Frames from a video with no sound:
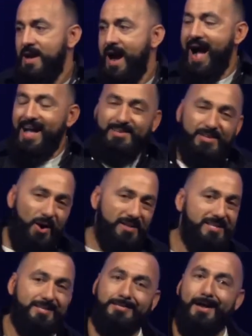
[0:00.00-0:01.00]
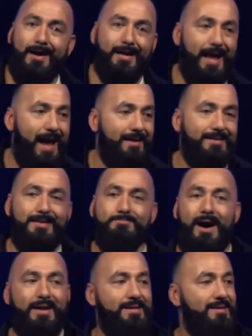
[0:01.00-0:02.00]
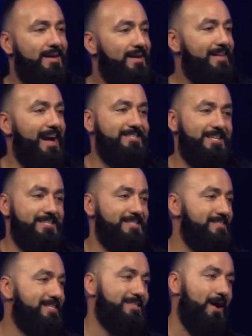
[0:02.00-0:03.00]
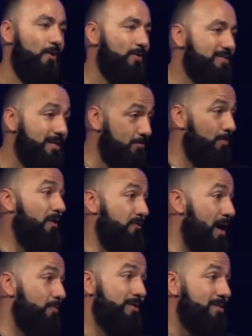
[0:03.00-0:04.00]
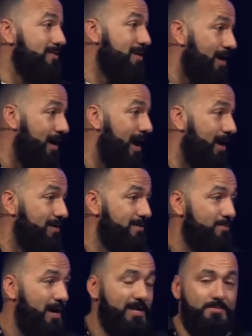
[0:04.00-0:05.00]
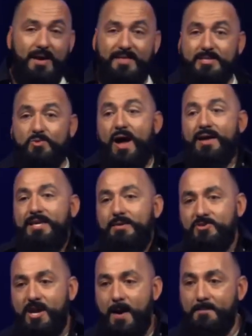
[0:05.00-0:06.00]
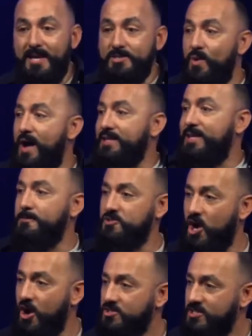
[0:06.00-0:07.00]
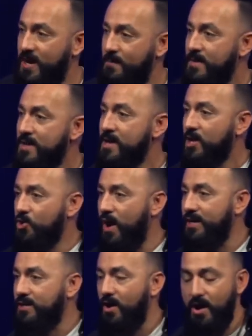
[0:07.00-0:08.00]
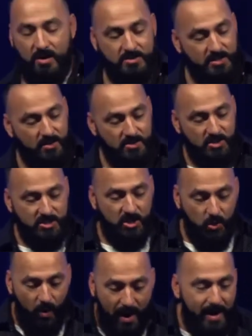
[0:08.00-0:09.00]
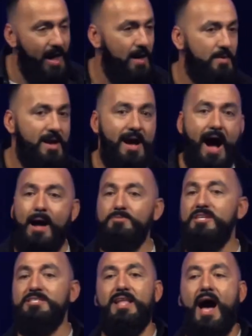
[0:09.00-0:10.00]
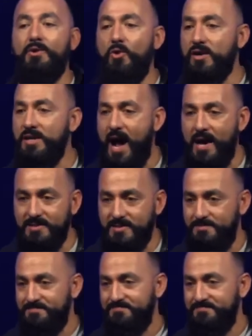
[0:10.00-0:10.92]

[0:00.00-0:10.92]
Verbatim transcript: I, you know, I just suck at handling money. That's just, it just always, my family, we just suck at handling money, man. That's why I keep shopping. That's why I keep charging up credit cards. You know, it's just who I am. I'm just not organized.